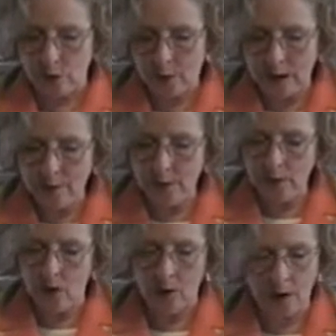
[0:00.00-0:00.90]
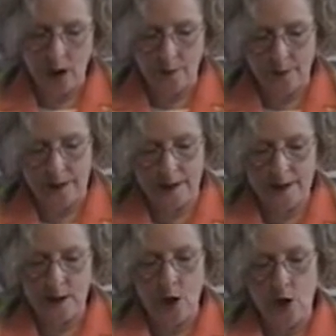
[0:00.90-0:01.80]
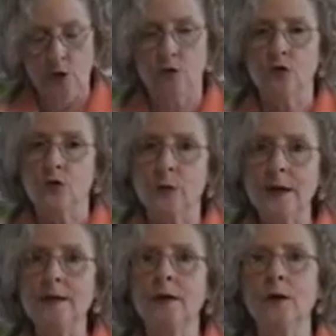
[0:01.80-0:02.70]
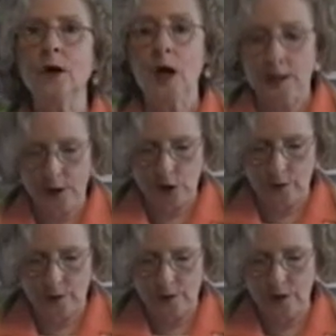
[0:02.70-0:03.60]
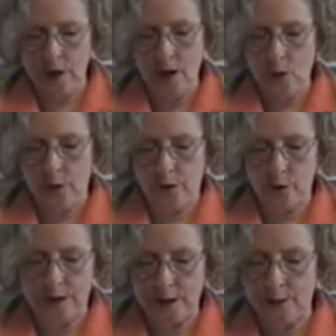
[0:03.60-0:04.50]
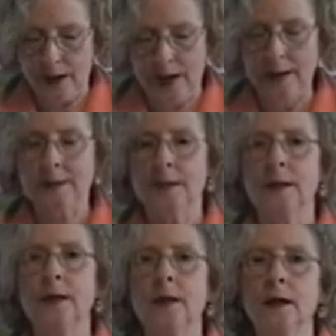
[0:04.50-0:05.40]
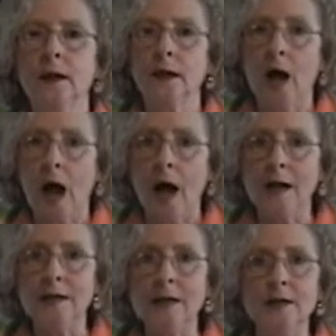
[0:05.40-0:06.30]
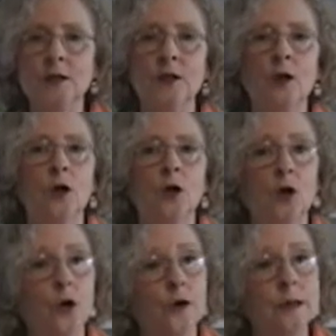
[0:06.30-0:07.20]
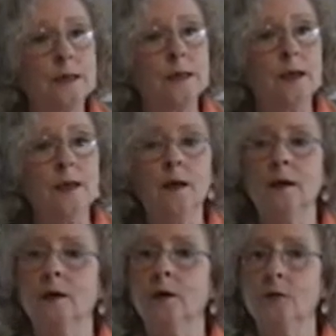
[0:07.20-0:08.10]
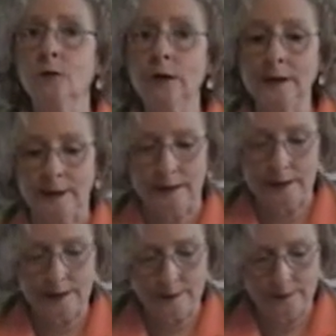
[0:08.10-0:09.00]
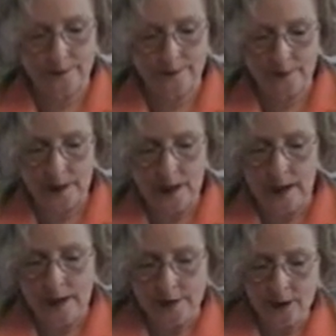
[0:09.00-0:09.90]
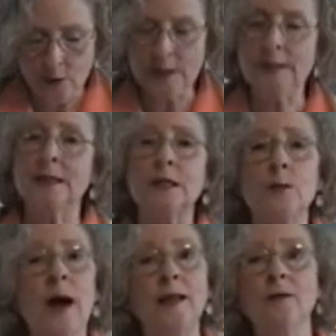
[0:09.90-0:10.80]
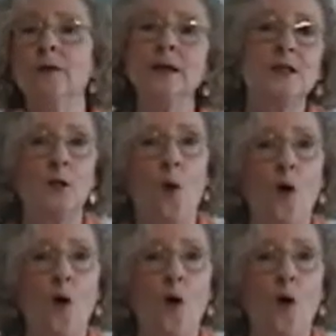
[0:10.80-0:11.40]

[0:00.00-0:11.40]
the people or companies who treat their customers with respect, kindness, courtesy, friendliness. Notice the smiley face at